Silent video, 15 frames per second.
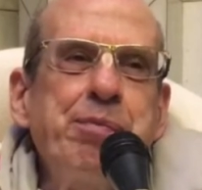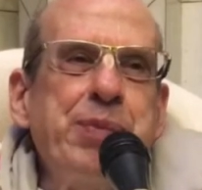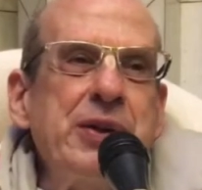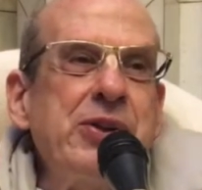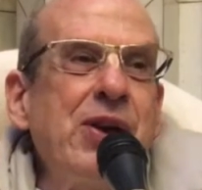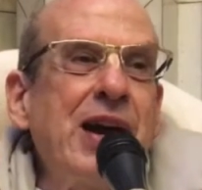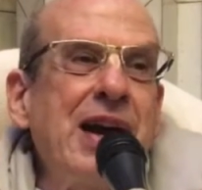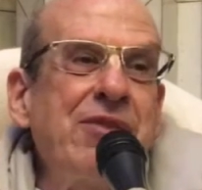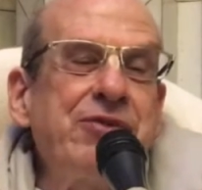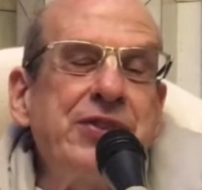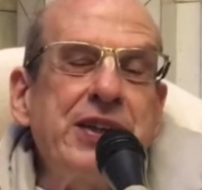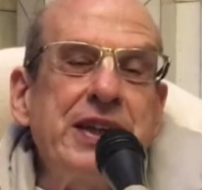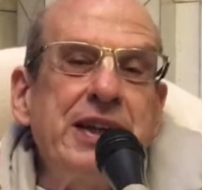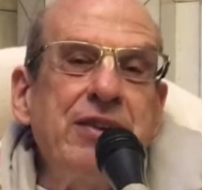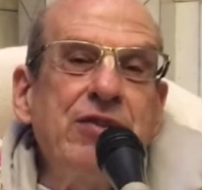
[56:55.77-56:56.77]
But you have
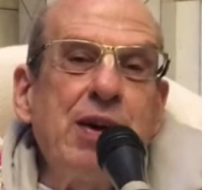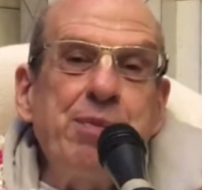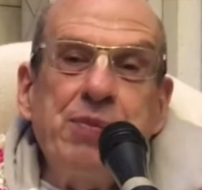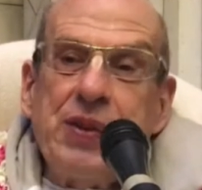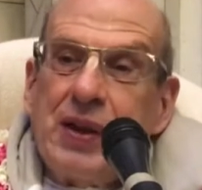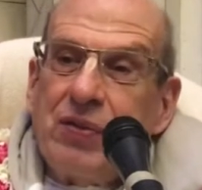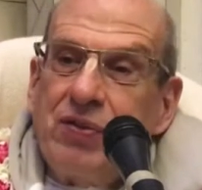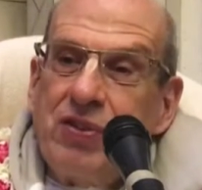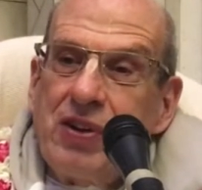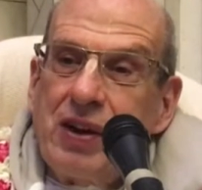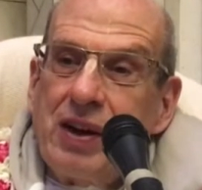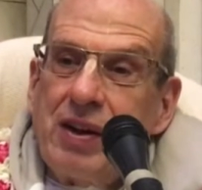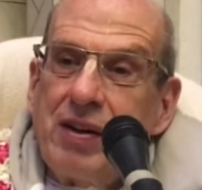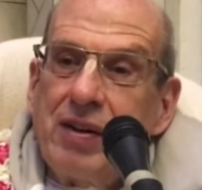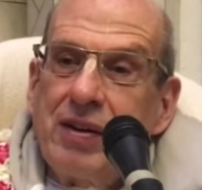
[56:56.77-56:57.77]
to give up that
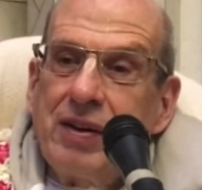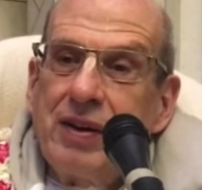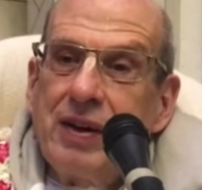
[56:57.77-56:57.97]
chair.